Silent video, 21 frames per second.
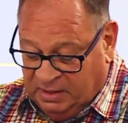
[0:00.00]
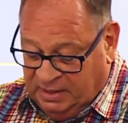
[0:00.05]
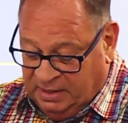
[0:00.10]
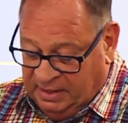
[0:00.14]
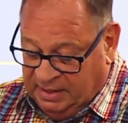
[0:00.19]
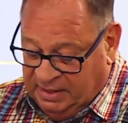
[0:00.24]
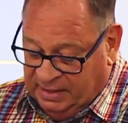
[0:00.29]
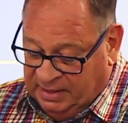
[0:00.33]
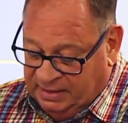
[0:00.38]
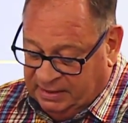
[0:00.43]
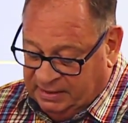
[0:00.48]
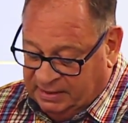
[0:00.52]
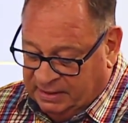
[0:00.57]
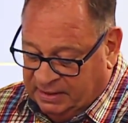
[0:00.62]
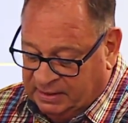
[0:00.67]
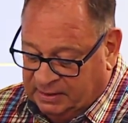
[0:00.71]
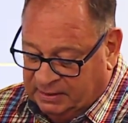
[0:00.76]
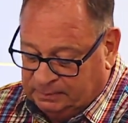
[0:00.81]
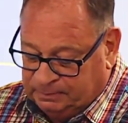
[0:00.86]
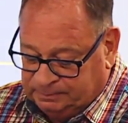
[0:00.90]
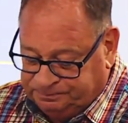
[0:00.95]
And
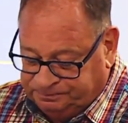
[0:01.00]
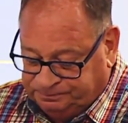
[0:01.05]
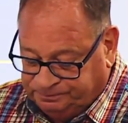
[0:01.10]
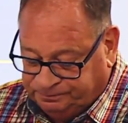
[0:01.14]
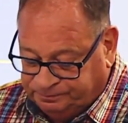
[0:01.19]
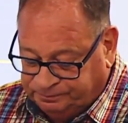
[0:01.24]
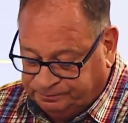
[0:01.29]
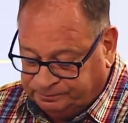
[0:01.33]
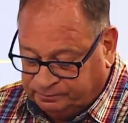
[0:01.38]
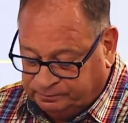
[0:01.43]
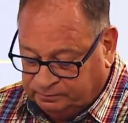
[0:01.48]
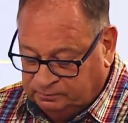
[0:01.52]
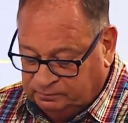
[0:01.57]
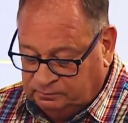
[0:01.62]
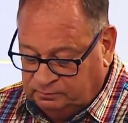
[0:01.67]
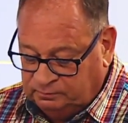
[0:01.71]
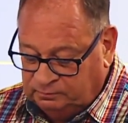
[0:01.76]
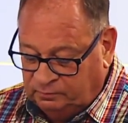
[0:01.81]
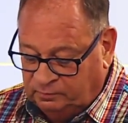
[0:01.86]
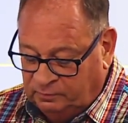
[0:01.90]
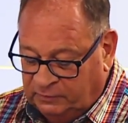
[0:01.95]
all
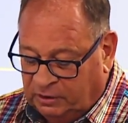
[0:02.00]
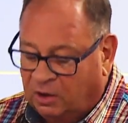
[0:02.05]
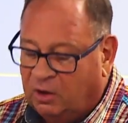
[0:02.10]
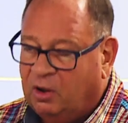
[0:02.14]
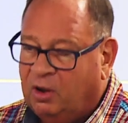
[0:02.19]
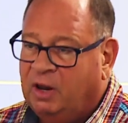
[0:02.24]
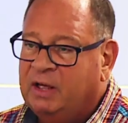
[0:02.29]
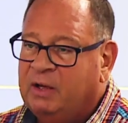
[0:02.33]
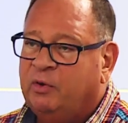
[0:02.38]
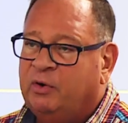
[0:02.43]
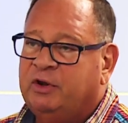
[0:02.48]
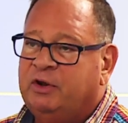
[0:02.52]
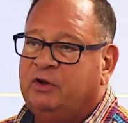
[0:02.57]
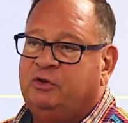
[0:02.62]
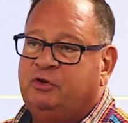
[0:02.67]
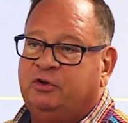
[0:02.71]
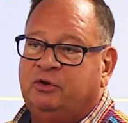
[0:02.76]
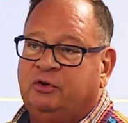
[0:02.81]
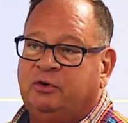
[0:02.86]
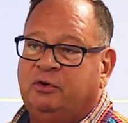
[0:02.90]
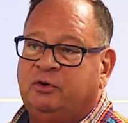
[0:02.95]
I want to
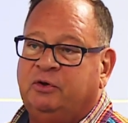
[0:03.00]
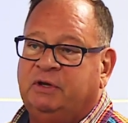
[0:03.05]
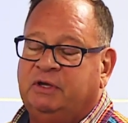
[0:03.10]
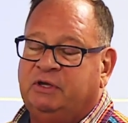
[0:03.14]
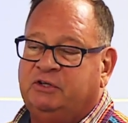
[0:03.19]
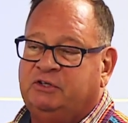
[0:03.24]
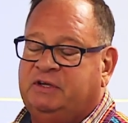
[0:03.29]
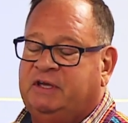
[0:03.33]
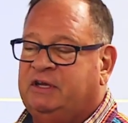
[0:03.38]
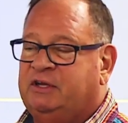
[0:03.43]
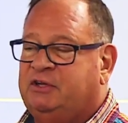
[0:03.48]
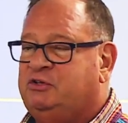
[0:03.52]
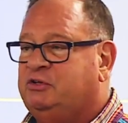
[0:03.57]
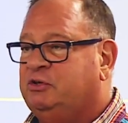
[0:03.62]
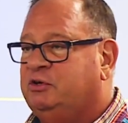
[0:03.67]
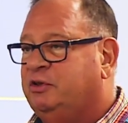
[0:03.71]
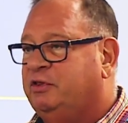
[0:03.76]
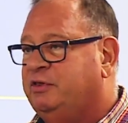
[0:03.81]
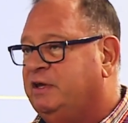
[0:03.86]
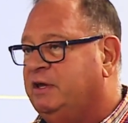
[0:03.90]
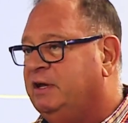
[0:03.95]
do is get
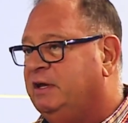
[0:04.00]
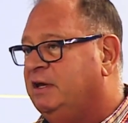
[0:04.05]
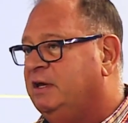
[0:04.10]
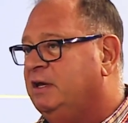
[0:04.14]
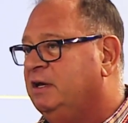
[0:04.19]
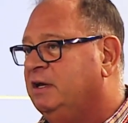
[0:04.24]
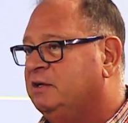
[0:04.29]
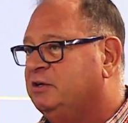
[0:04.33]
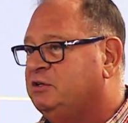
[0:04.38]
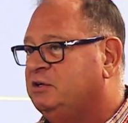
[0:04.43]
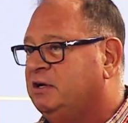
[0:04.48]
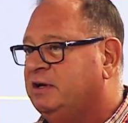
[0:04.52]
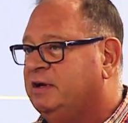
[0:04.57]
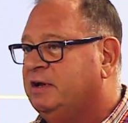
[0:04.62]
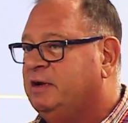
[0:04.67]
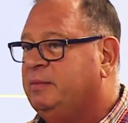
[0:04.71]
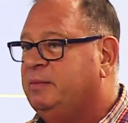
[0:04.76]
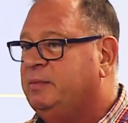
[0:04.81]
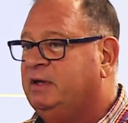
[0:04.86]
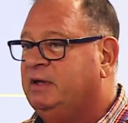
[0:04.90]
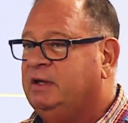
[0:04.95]
you thinking. It's not going
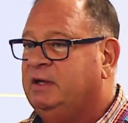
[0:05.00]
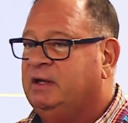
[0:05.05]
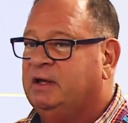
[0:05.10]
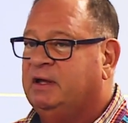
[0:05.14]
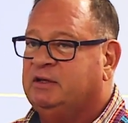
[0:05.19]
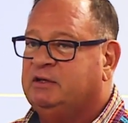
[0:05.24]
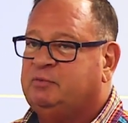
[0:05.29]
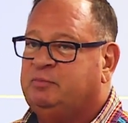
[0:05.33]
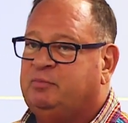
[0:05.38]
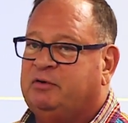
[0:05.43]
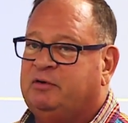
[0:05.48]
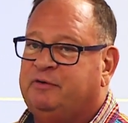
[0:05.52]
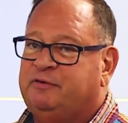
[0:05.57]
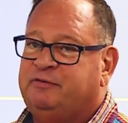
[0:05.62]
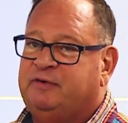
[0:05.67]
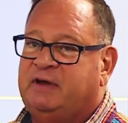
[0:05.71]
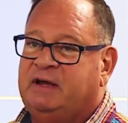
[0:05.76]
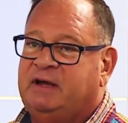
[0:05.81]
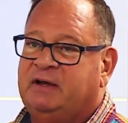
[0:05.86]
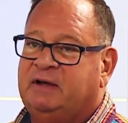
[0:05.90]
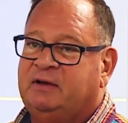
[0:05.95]
to be as
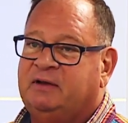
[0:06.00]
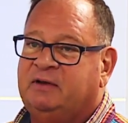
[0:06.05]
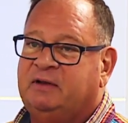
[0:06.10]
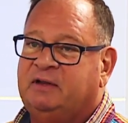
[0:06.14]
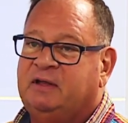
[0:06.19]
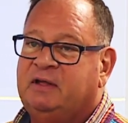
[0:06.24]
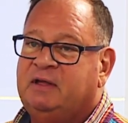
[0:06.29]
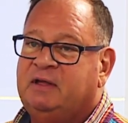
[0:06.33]
profound